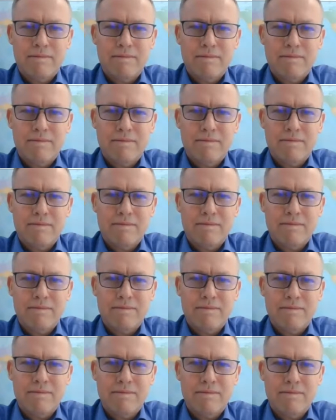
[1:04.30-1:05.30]

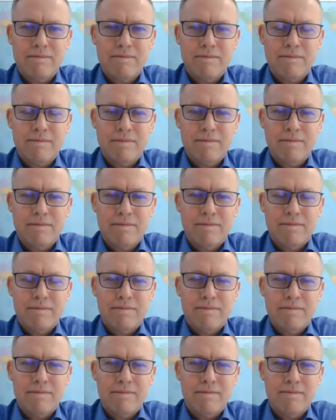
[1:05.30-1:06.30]

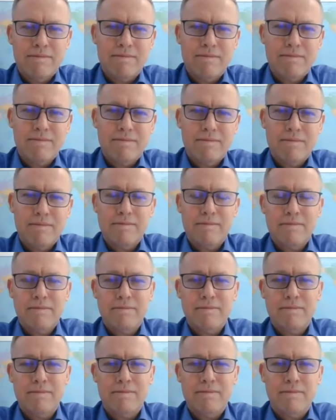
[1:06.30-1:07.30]

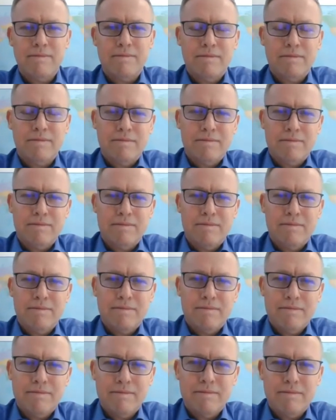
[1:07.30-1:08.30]

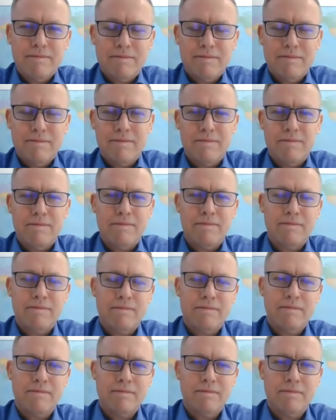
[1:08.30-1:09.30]

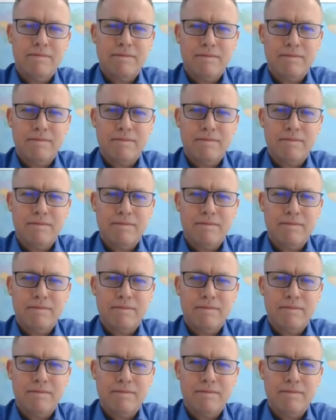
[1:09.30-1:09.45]
[no speech]